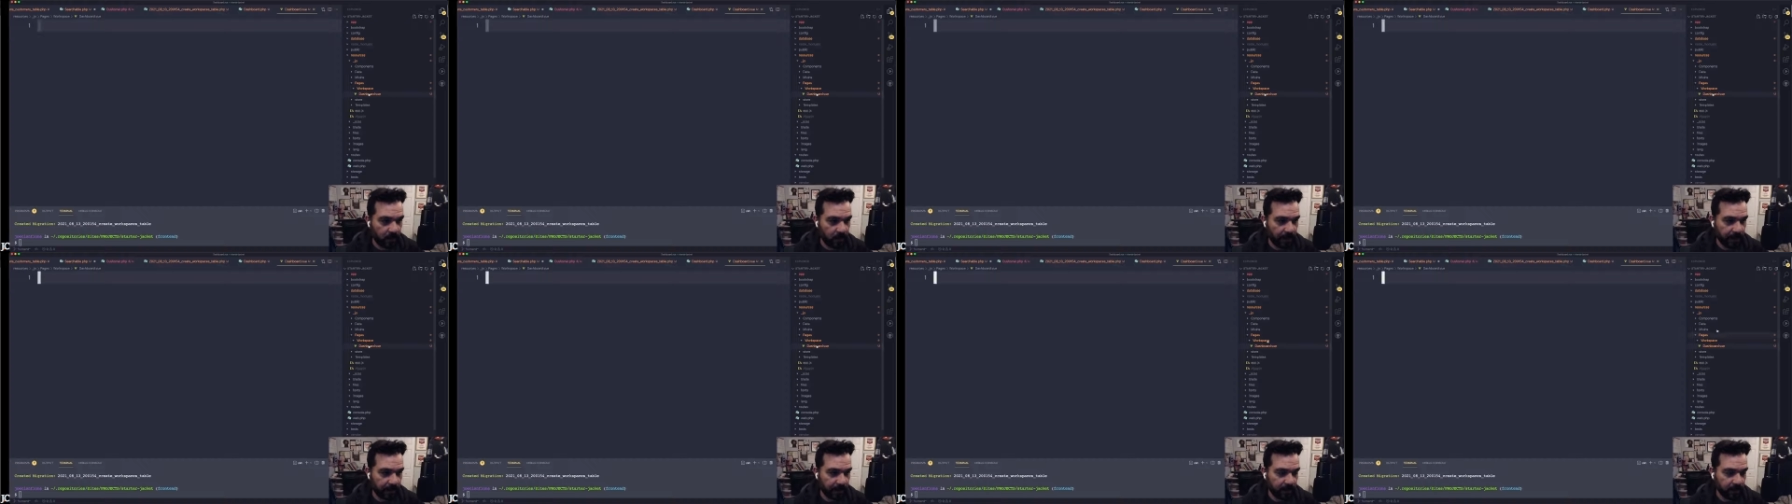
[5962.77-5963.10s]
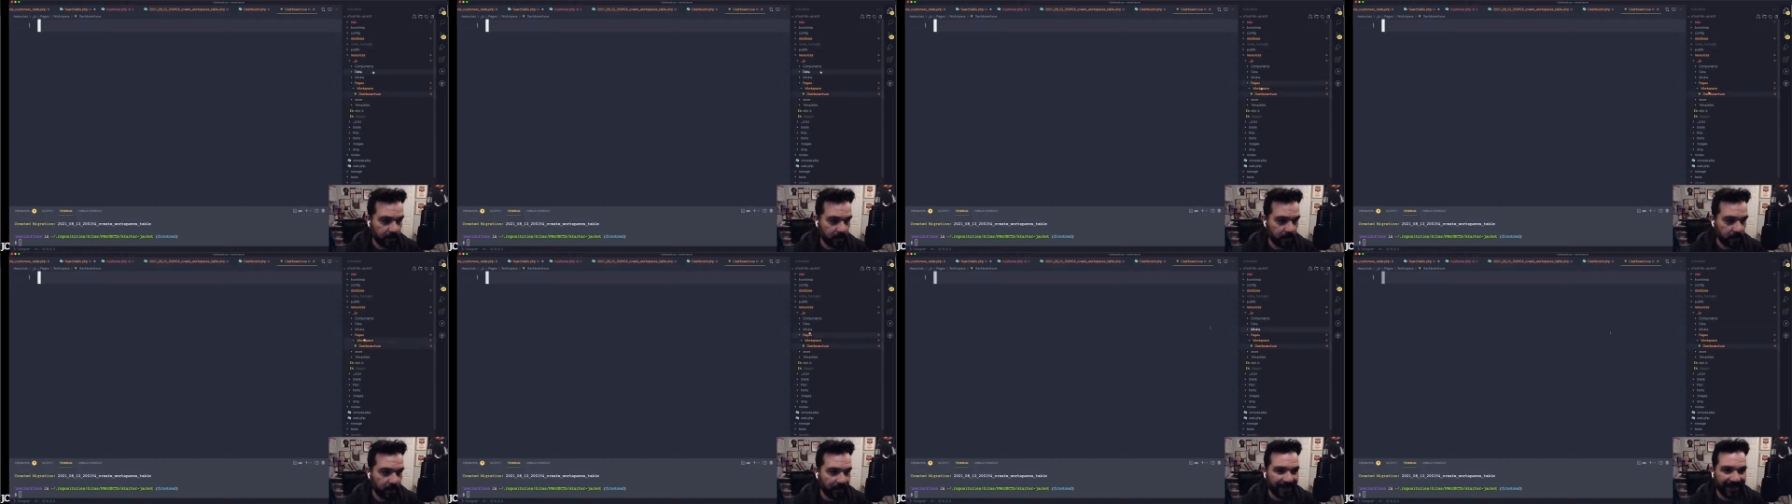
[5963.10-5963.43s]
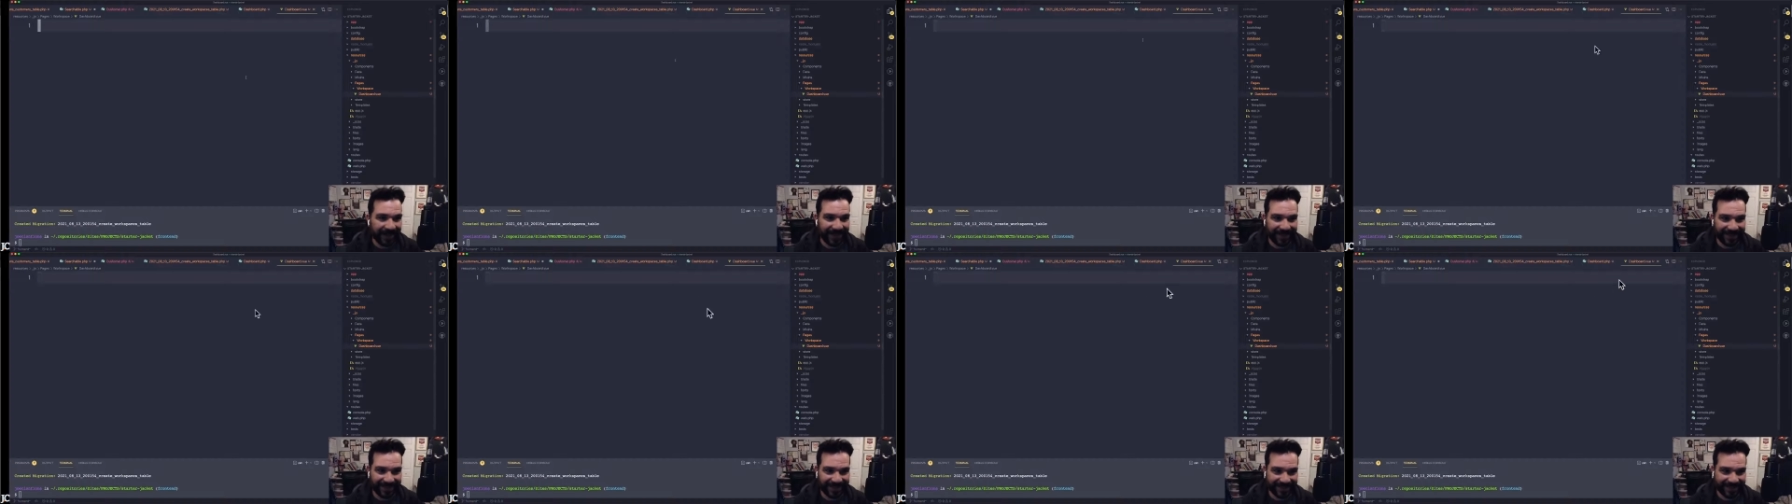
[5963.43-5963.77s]
I can,
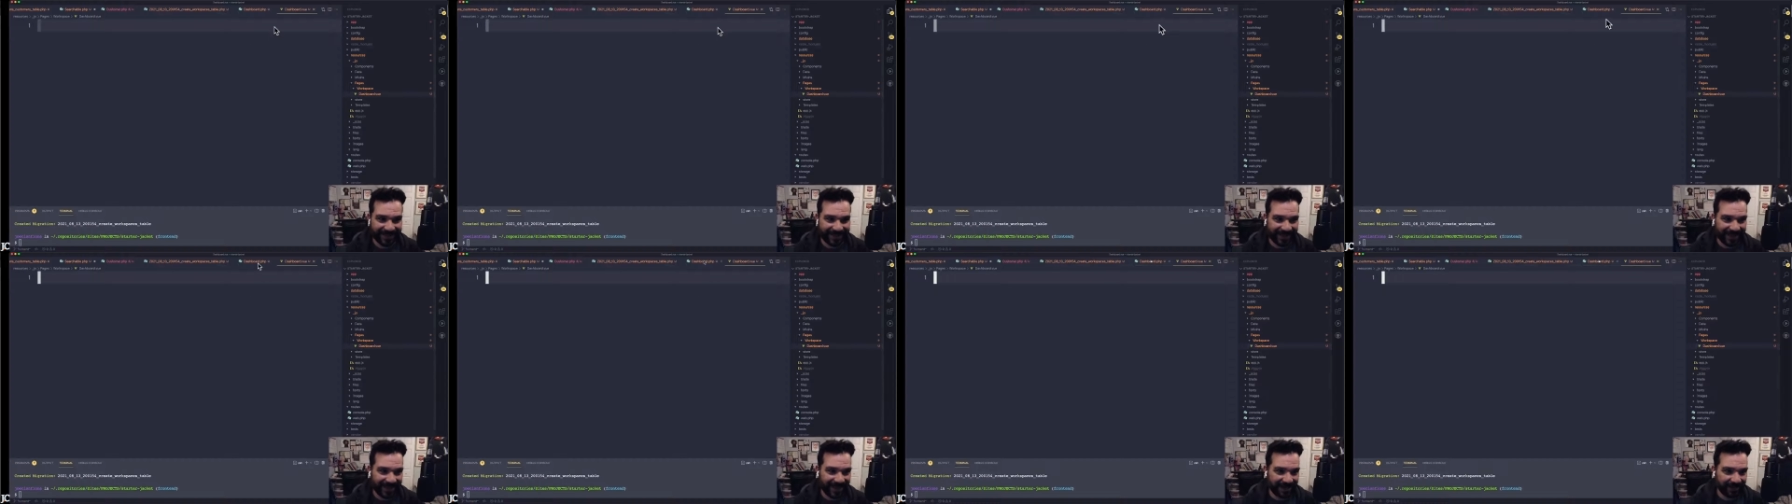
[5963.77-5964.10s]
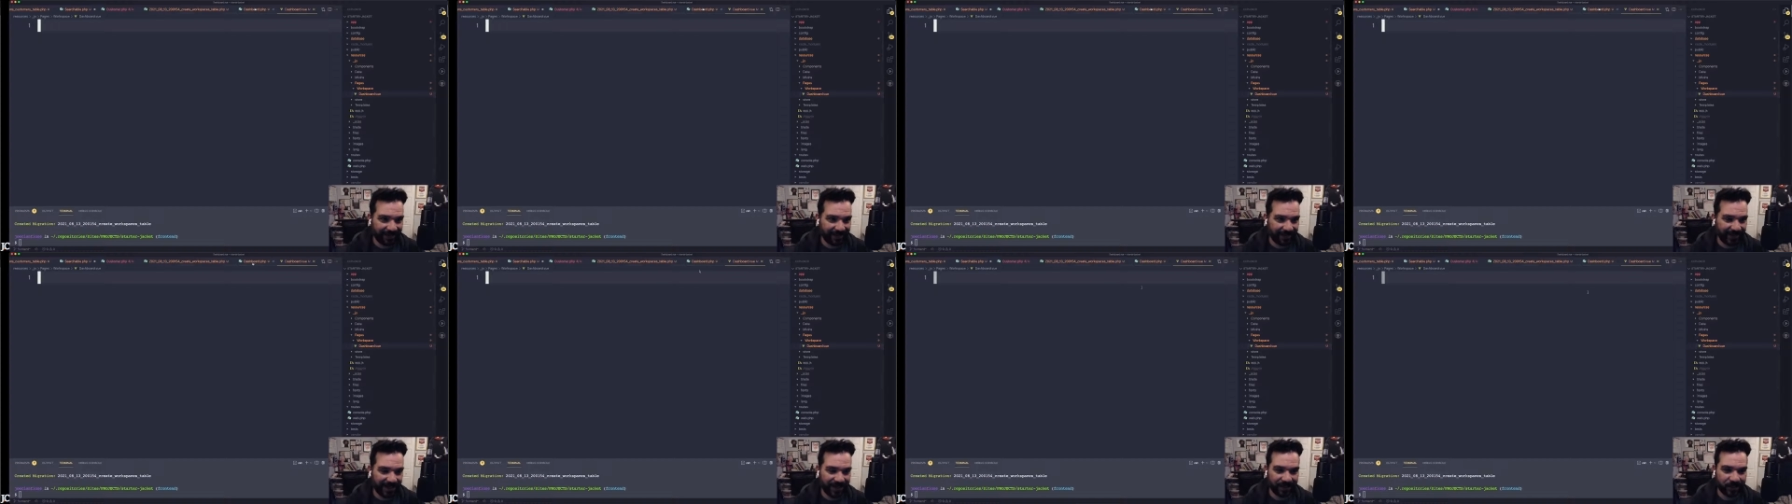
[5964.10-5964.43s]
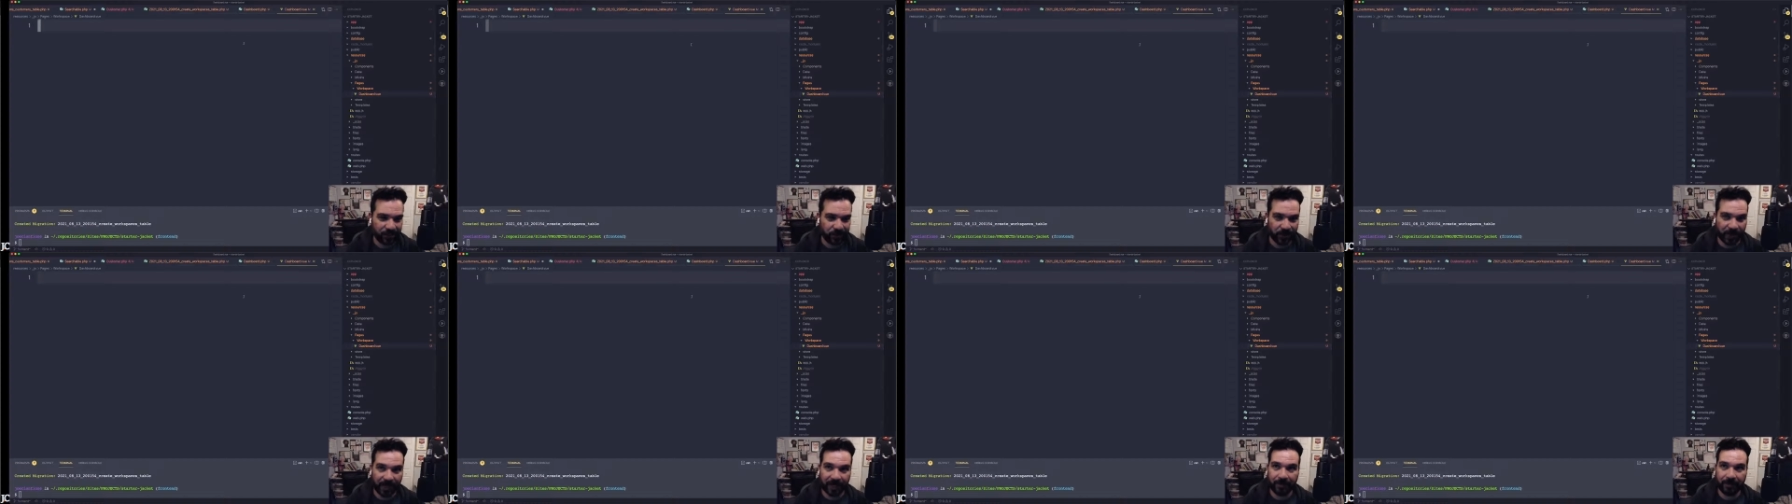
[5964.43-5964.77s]
and that's kind of, I try